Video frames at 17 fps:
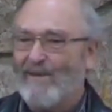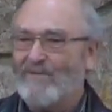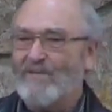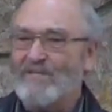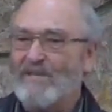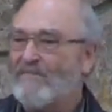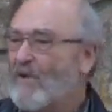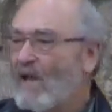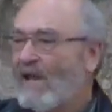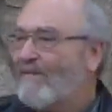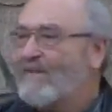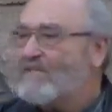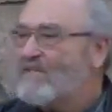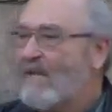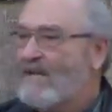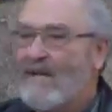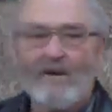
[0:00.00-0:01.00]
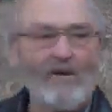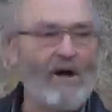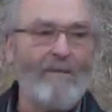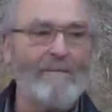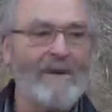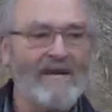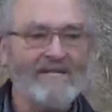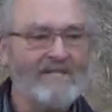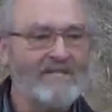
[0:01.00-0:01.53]
was as if all of a sudden it
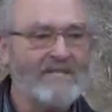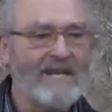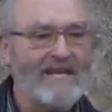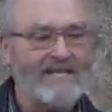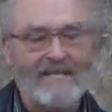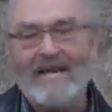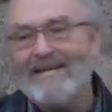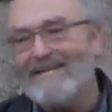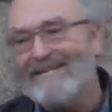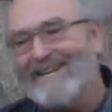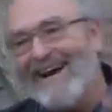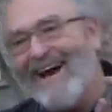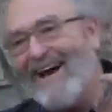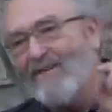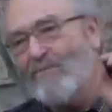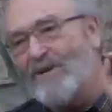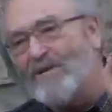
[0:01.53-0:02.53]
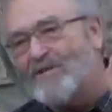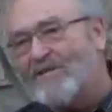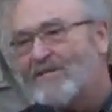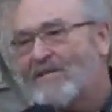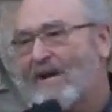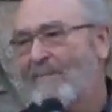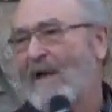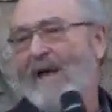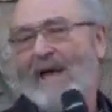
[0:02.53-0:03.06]
all made sense. And God
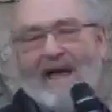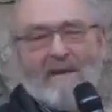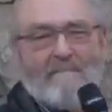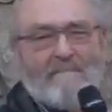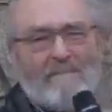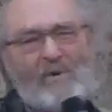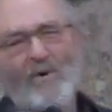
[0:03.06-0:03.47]
reaches up and